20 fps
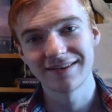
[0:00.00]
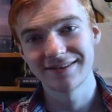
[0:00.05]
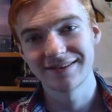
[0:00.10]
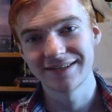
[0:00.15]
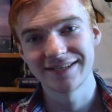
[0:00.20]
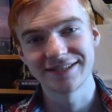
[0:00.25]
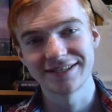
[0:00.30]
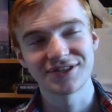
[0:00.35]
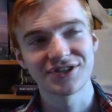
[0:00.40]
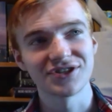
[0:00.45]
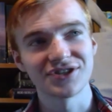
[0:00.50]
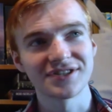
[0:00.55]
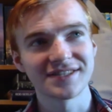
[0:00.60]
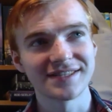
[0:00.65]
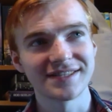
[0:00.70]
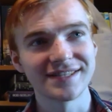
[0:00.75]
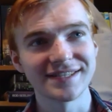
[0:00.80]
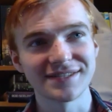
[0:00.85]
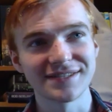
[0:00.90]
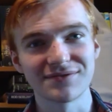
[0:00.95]
He's
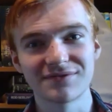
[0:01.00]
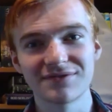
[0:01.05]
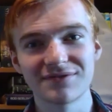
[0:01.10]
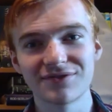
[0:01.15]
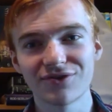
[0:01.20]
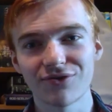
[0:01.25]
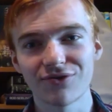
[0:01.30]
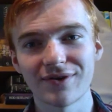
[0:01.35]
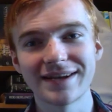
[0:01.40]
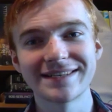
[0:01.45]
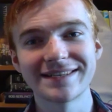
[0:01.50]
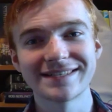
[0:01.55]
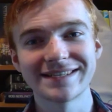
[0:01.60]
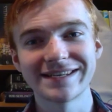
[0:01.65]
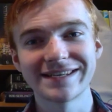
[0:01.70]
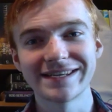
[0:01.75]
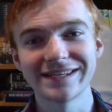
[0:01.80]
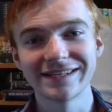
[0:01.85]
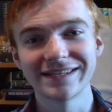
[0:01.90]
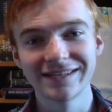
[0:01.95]
just this
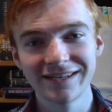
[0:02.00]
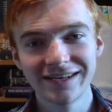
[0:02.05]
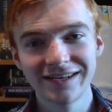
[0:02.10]
crazy